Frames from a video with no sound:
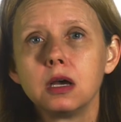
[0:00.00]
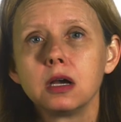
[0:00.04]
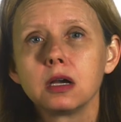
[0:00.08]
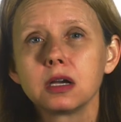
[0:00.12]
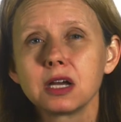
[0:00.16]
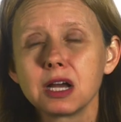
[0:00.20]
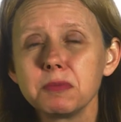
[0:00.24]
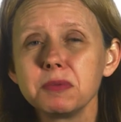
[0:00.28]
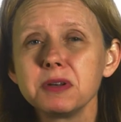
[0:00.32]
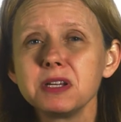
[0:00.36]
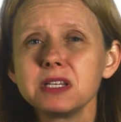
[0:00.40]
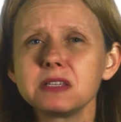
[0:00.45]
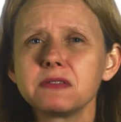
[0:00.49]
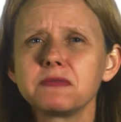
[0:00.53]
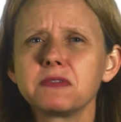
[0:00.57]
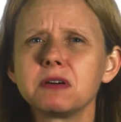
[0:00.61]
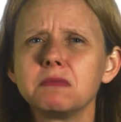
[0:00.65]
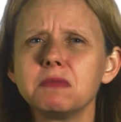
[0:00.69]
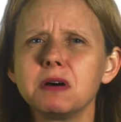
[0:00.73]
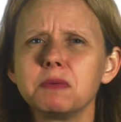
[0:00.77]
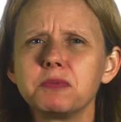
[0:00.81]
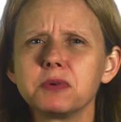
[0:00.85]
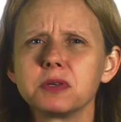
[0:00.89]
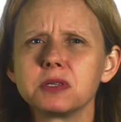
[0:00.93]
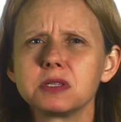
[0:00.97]
Companies have come
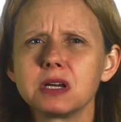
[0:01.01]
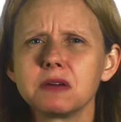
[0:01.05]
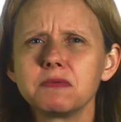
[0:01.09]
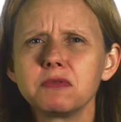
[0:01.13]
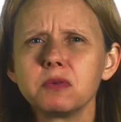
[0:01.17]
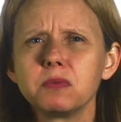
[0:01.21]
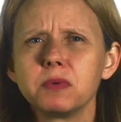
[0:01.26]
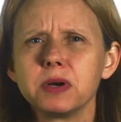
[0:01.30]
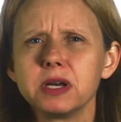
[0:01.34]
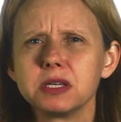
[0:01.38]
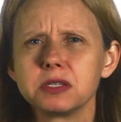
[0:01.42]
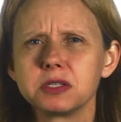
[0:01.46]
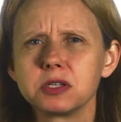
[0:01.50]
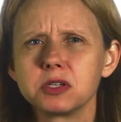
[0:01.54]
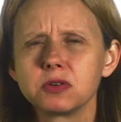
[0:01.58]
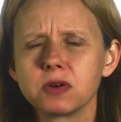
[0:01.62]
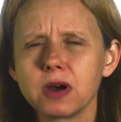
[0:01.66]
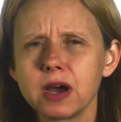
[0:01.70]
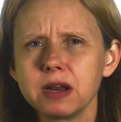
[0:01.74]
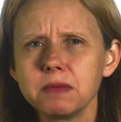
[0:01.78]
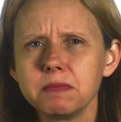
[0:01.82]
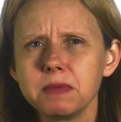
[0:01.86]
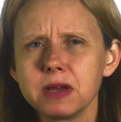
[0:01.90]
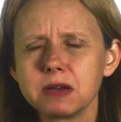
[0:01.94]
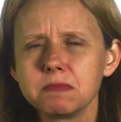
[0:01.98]
up with several ways to try
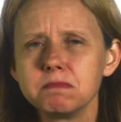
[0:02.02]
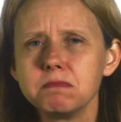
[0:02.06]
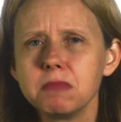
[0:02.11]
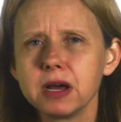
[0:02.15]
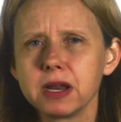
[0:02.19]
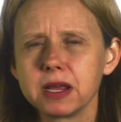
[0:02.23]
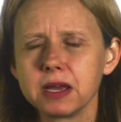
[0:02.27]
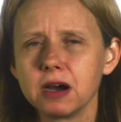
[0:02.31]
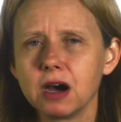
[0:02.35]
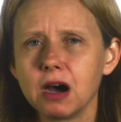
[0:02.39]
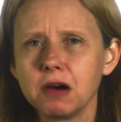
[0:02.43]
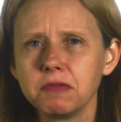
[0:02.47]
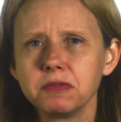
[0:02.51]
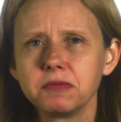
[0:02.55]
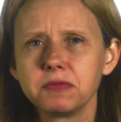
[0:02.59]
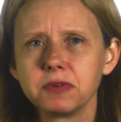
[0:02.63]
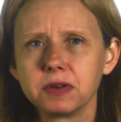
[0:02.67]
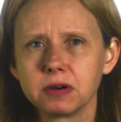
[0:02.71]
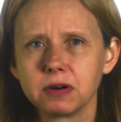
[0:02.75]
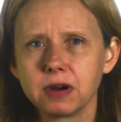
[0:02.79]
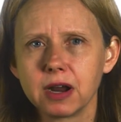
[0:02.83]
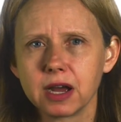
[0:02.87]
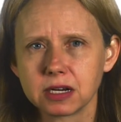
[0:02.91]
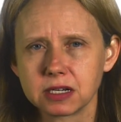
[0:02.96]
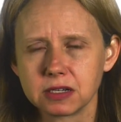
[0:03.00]
to make money off of
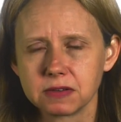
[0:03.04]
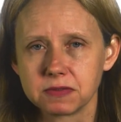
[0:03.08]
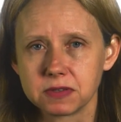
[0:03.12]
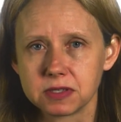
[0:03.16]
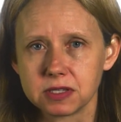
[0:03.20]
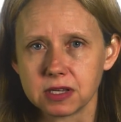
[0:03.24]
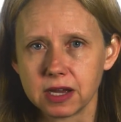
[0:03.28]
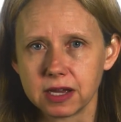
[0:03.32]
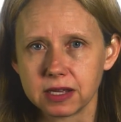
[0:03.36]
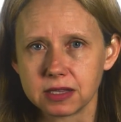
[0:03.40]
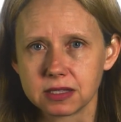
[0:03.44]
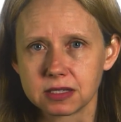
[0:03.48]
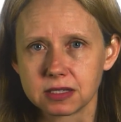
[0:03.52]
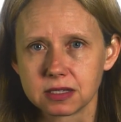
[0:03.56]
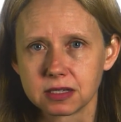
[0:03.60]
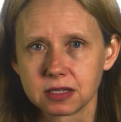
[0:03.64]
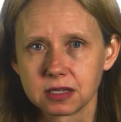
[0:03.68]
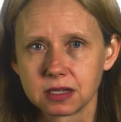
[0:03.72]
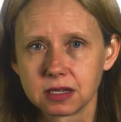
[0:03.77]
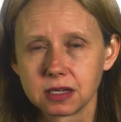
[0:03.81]
interactive sites.